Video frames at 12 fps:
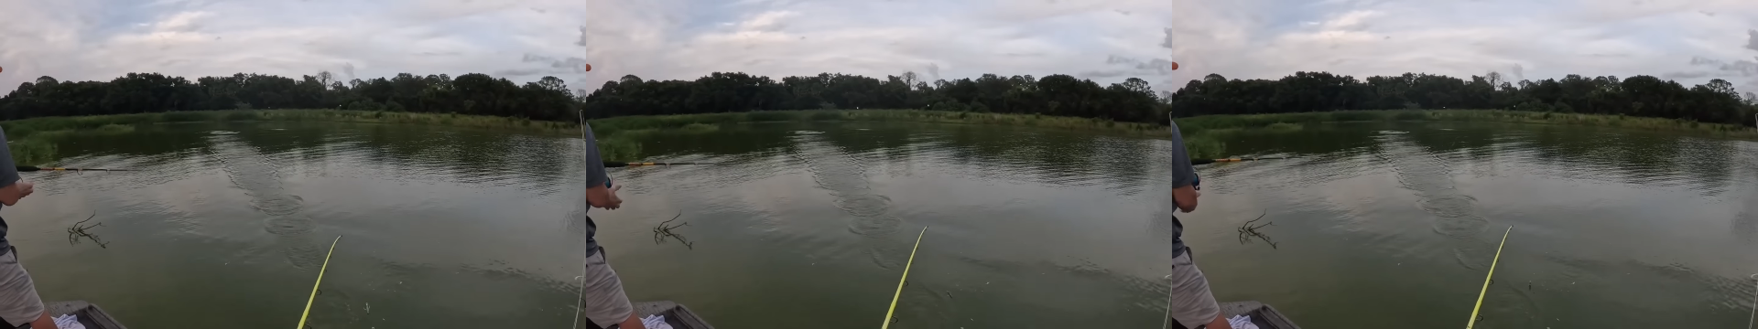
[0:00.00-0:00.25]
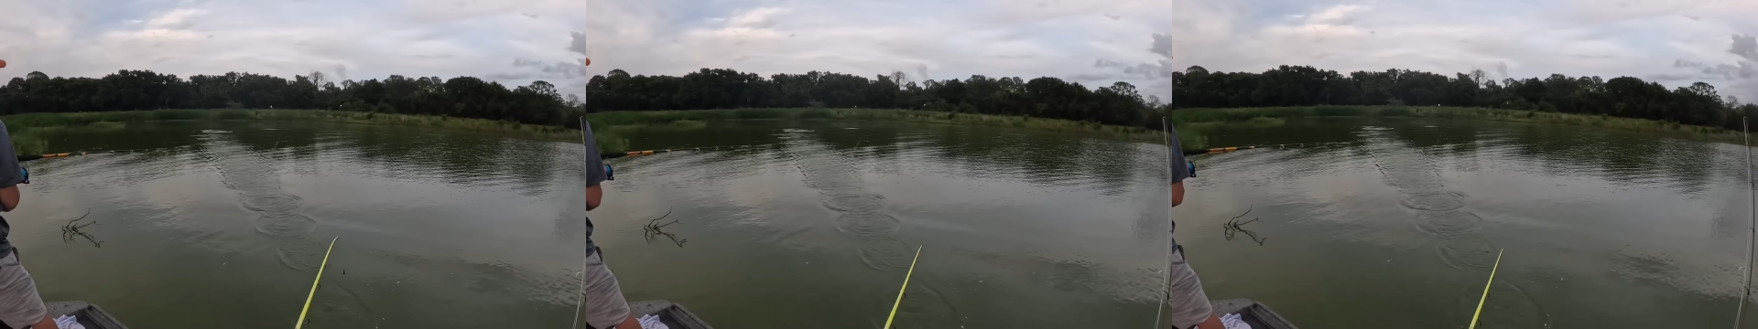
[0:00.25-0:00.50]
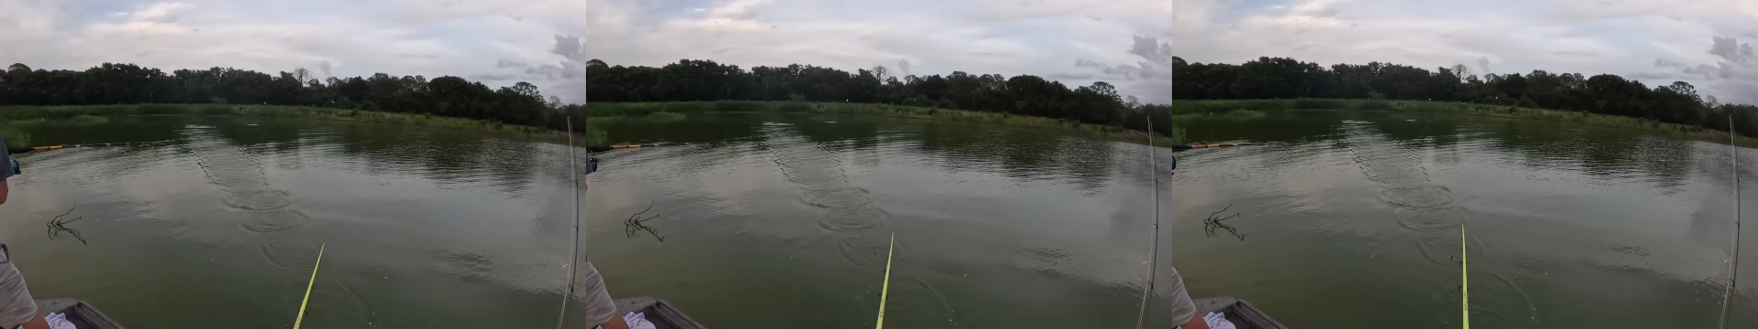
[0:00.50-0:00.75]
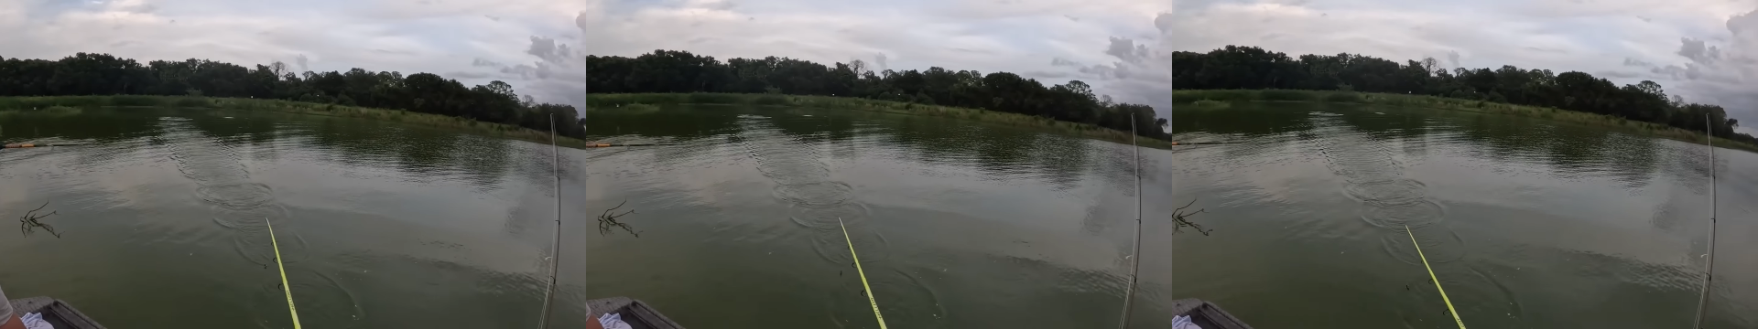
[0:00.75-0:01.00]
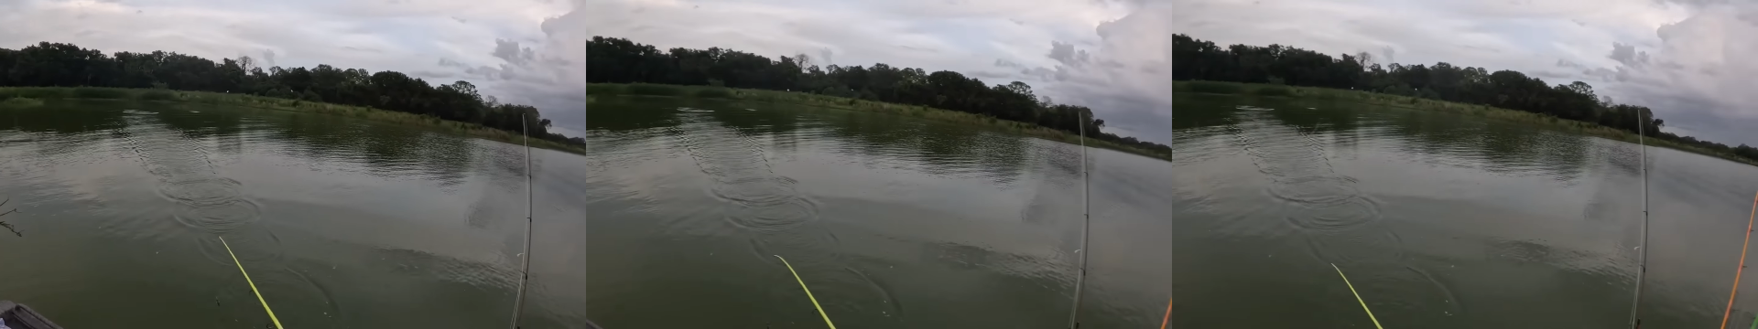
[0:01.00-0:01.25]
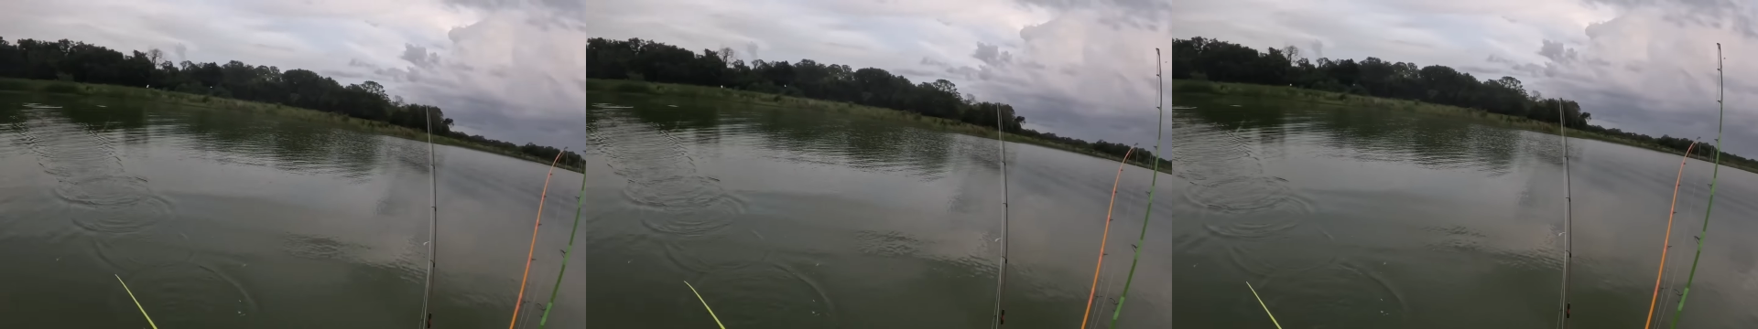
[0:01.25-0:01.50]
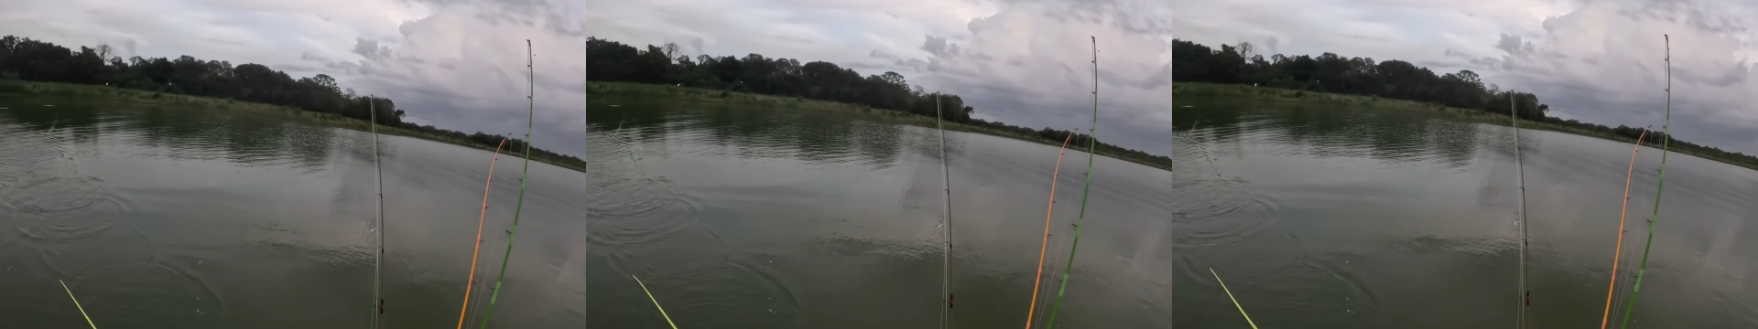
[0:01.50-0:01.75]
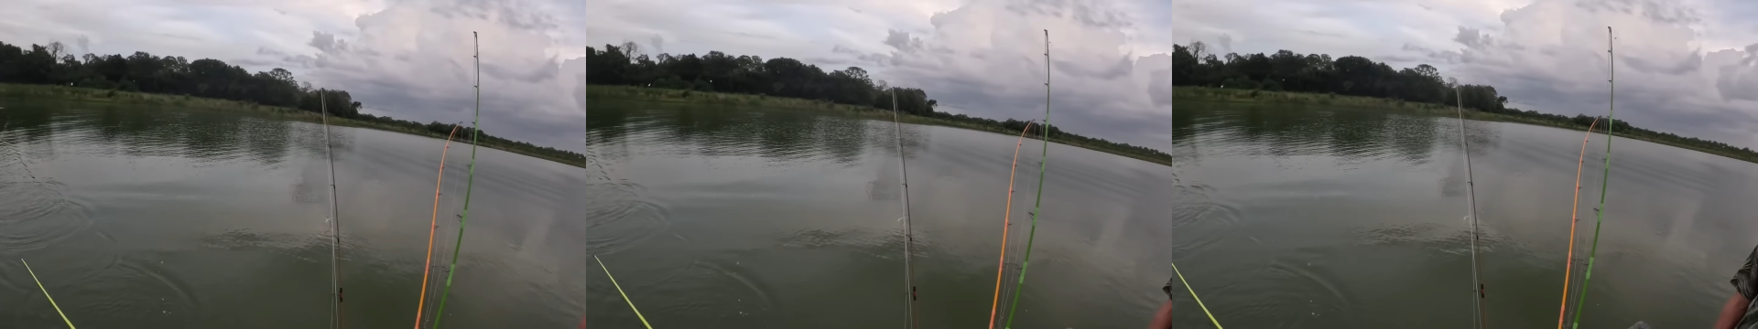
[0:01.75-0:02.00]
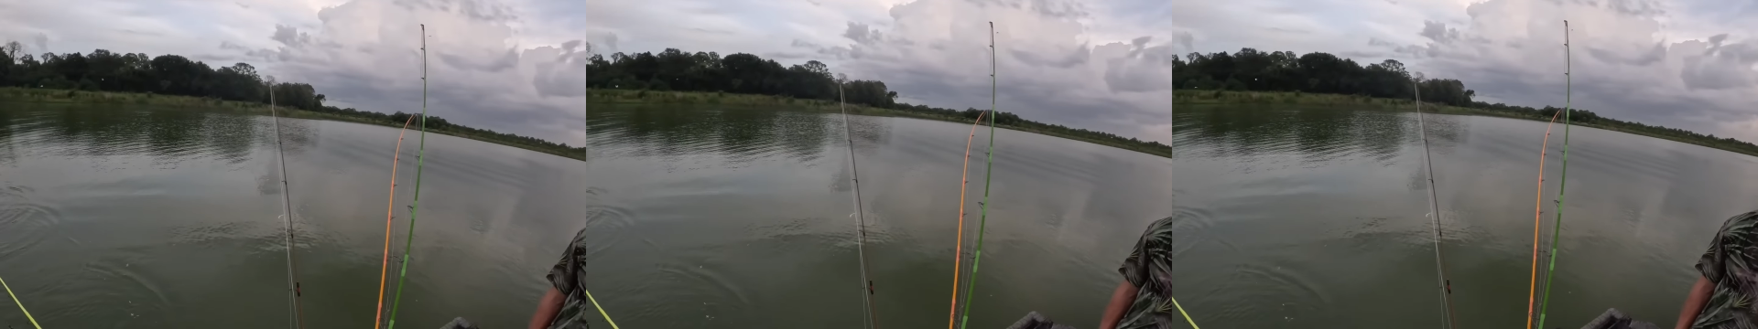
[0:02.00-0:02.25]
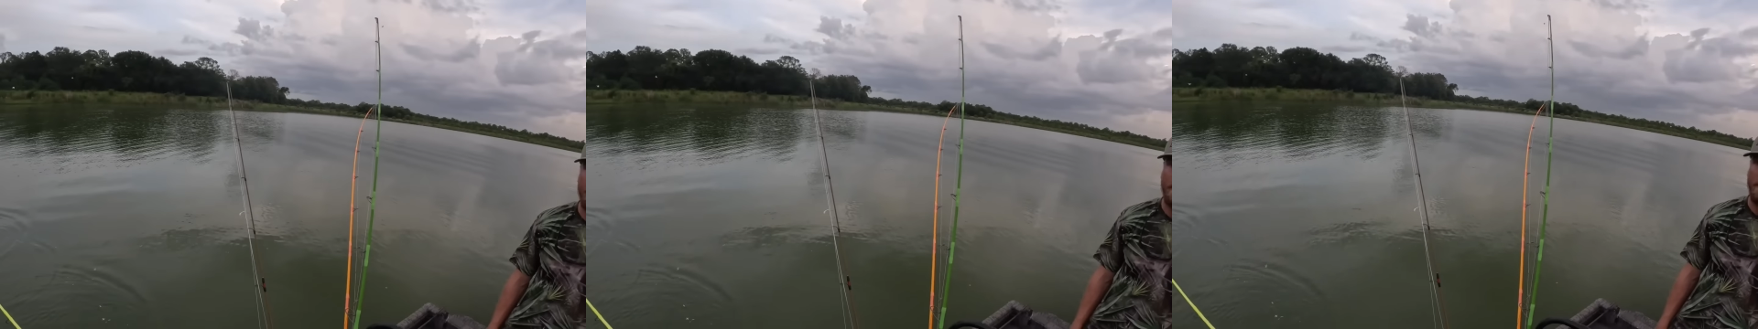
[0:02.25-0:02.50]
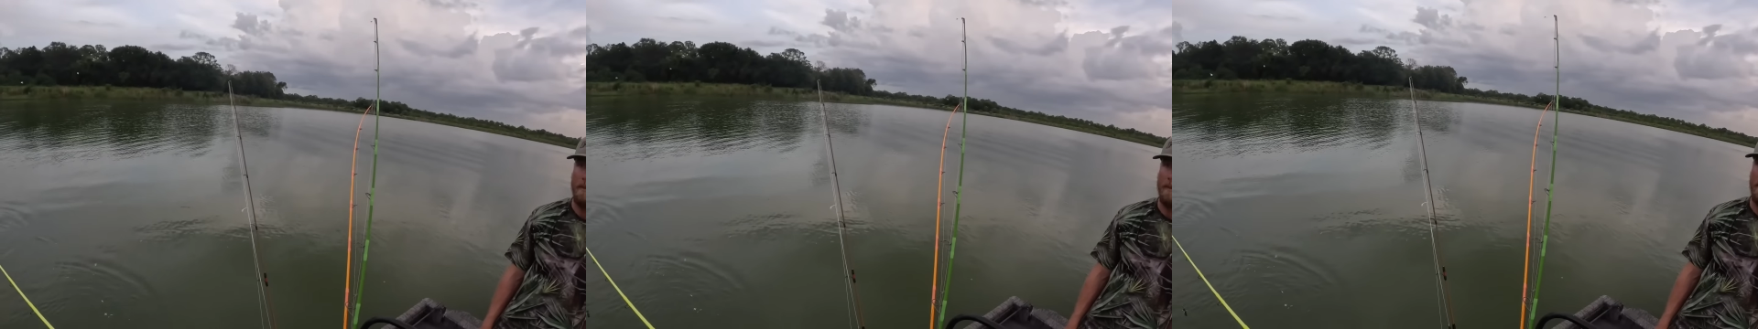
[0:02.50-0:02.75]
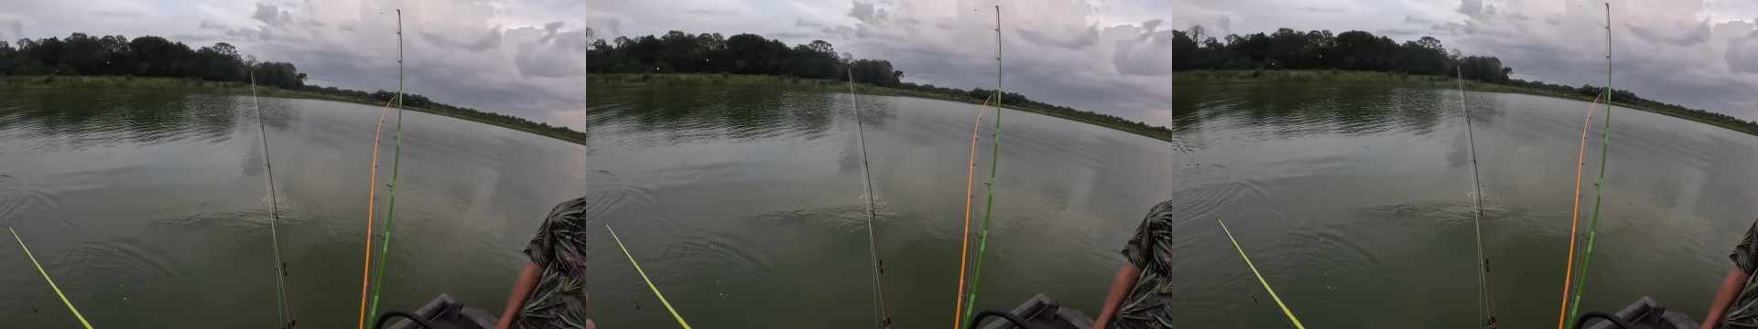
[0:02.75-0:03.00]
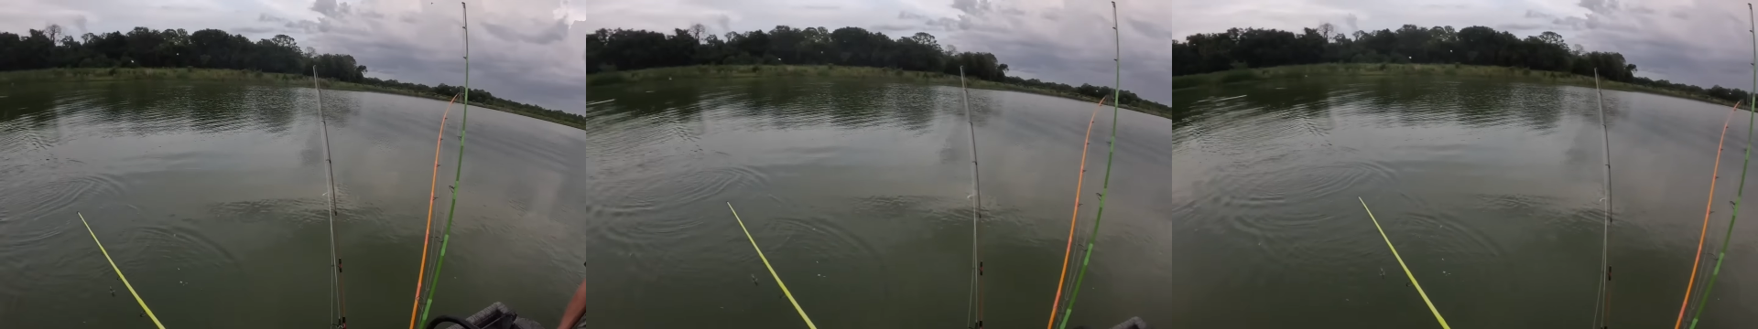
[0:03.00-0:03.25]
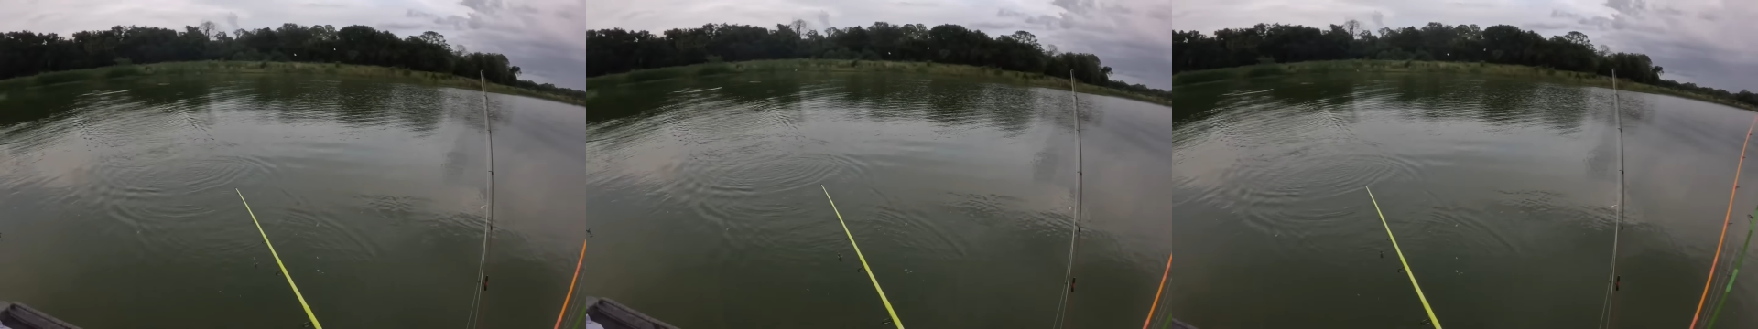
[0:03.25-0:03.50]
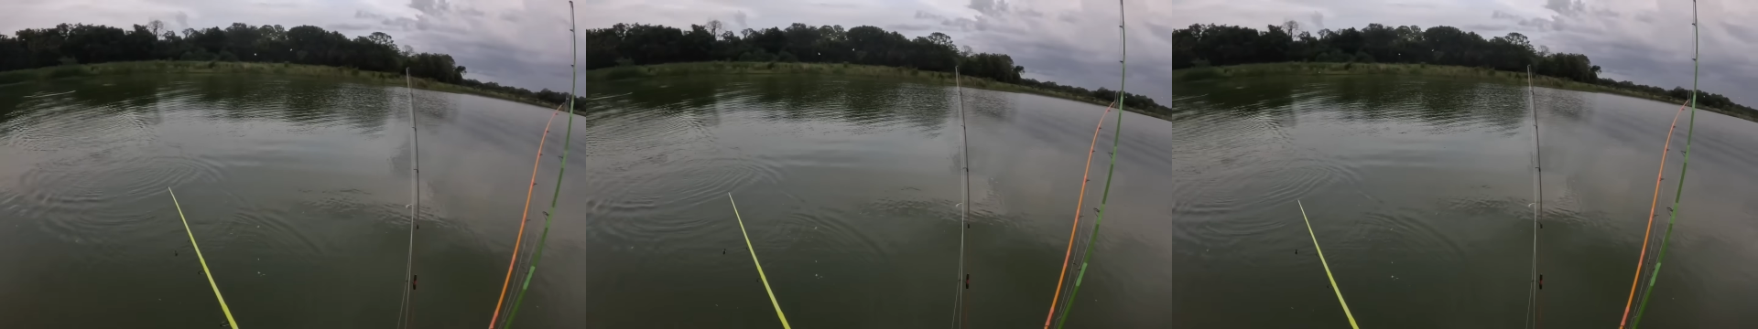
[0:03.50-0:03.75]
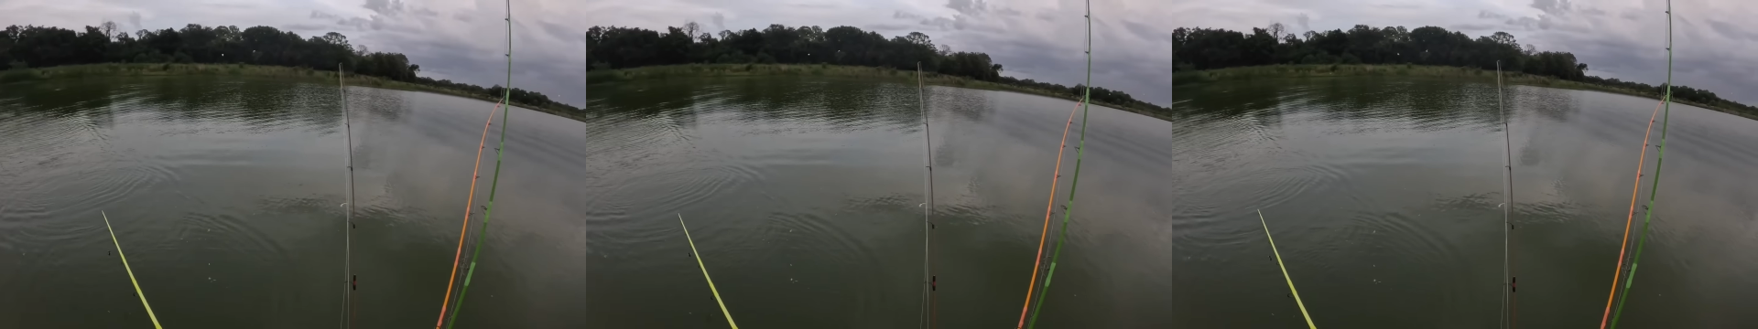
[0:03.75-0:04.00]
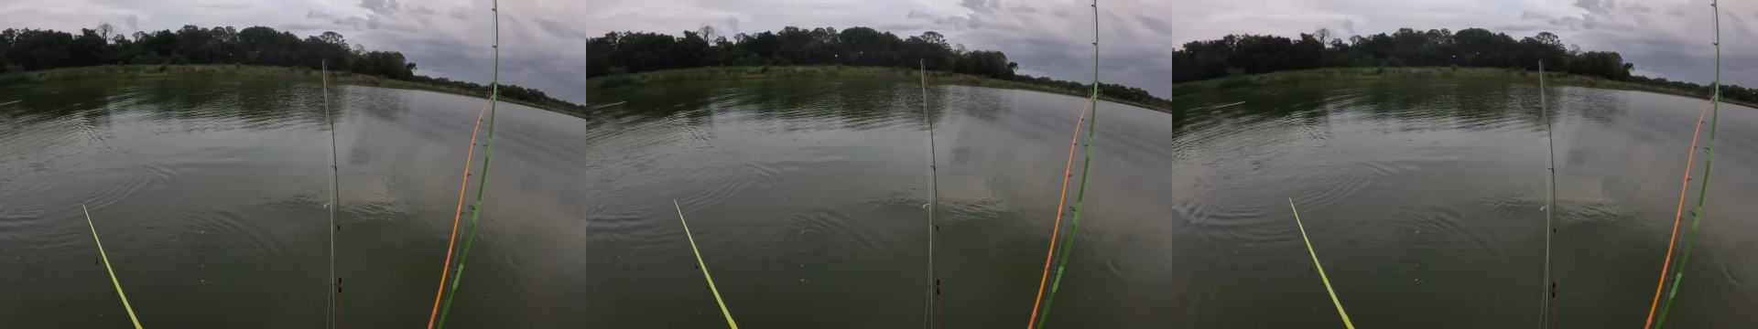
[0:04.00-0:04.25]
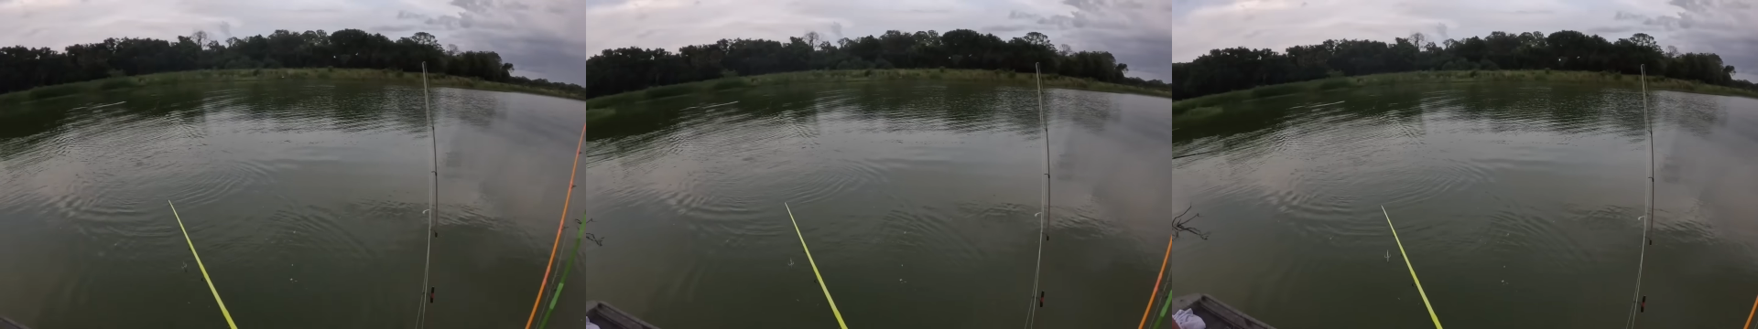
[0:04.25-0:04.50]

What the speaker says: No face is visible, so there are no lips to read.